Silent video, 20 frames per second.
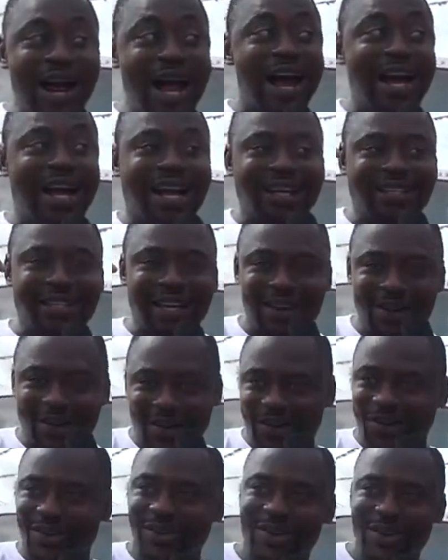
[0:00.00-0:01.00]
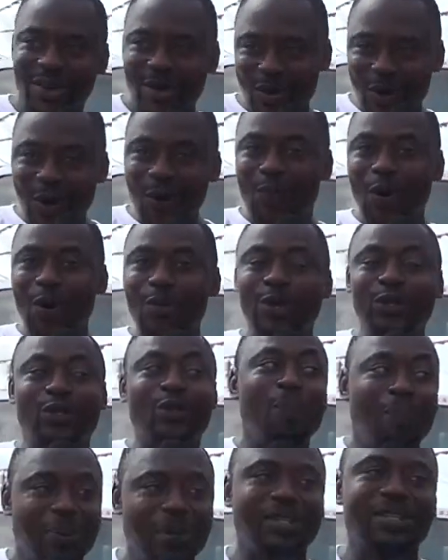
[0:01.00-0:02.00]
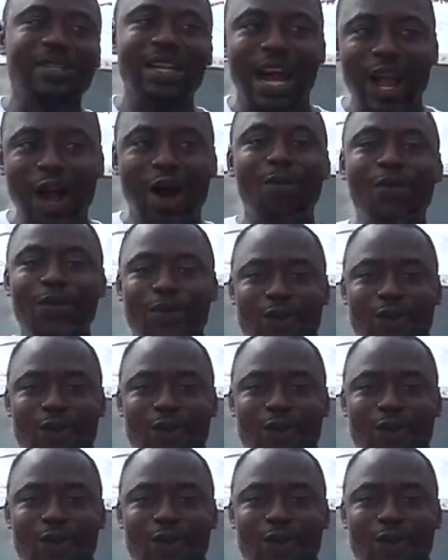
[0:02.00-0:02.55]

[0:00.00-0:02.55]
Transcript: na nkasa no. Who promote peace na ya omu